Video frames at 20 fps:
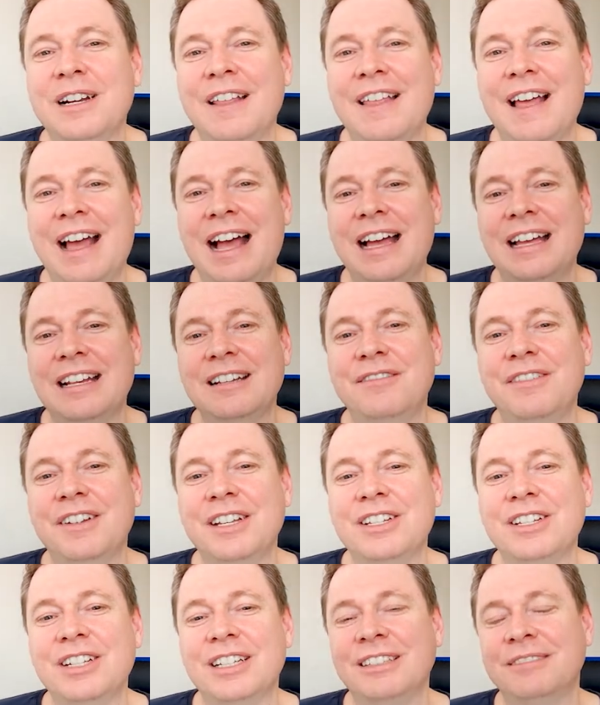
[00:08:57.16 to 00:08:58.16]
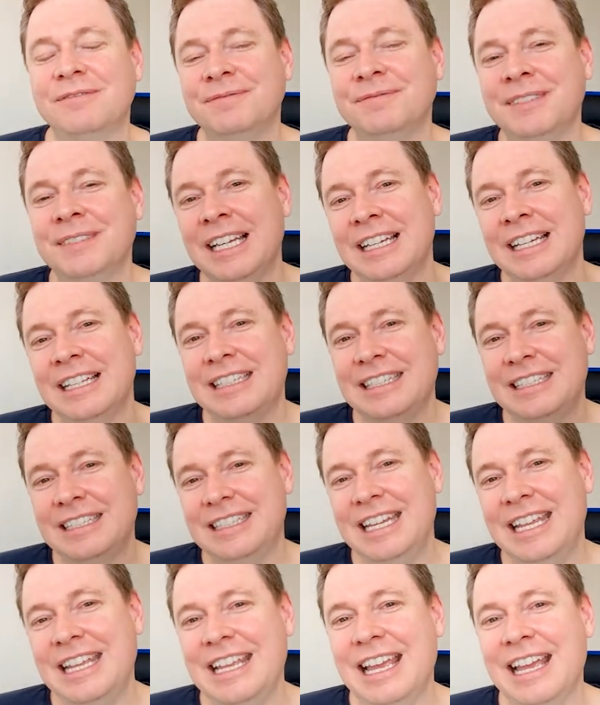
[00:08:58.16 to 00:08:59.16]
art adventure.
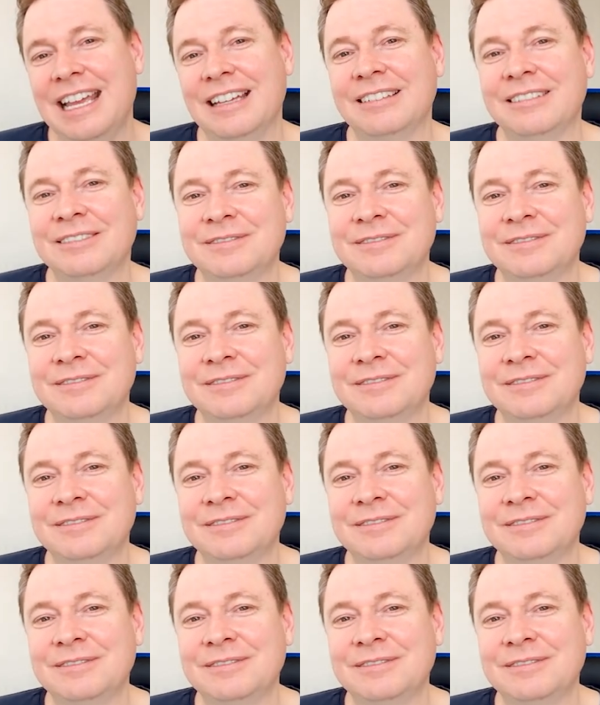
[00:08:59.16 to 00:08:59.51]
Take care.